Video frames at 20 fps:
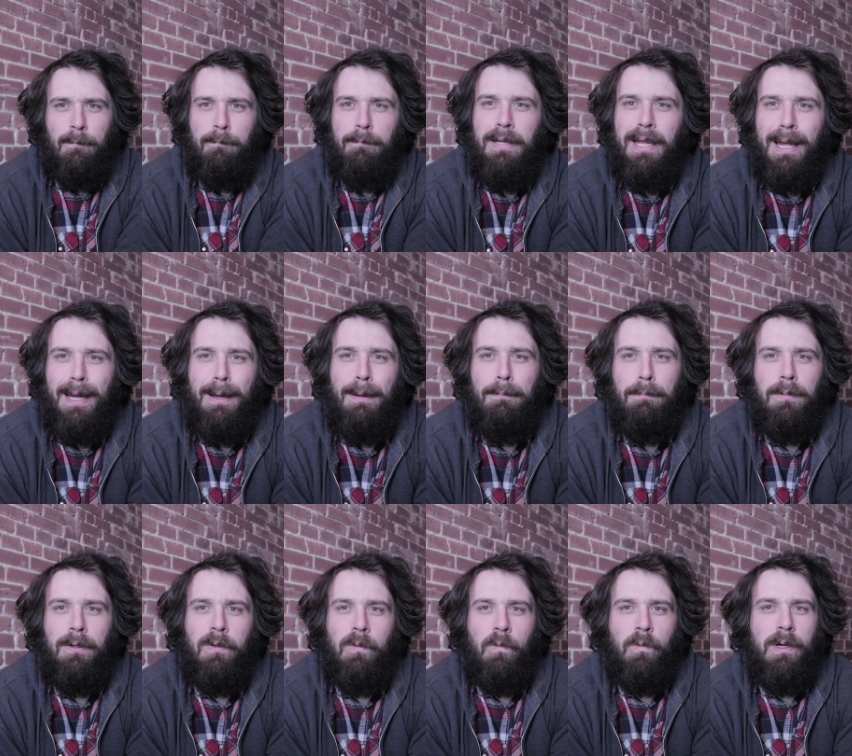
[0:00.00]
yeah,
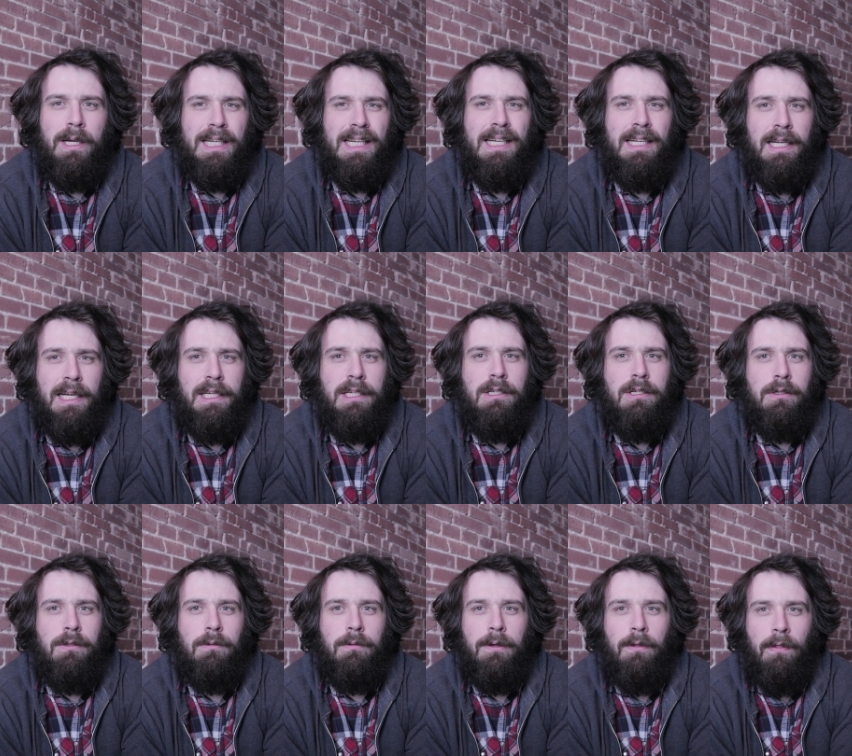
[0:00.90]
but what can I
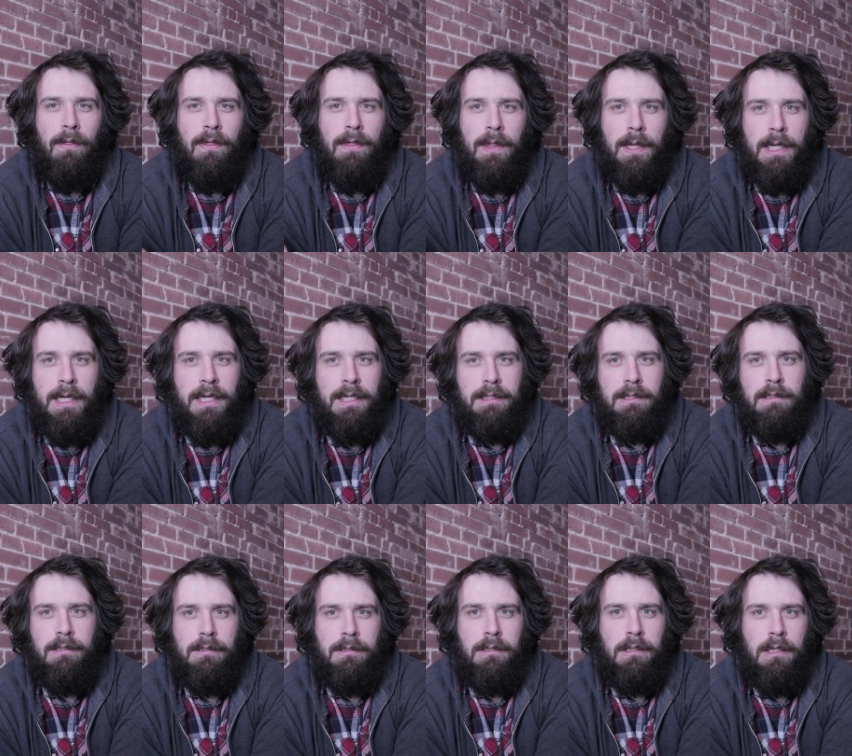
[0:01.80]
do with
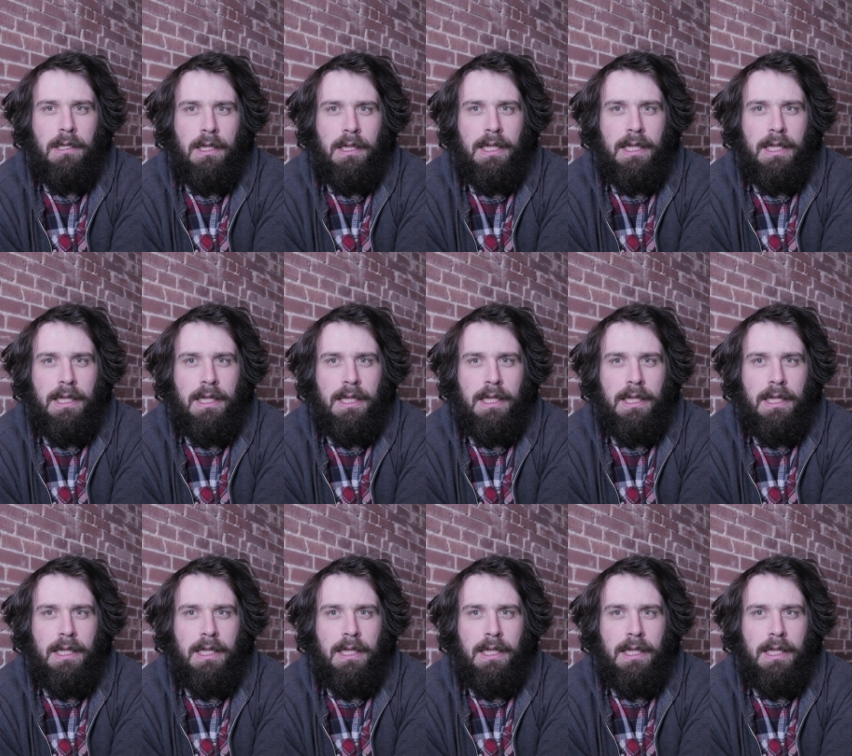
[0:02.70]
this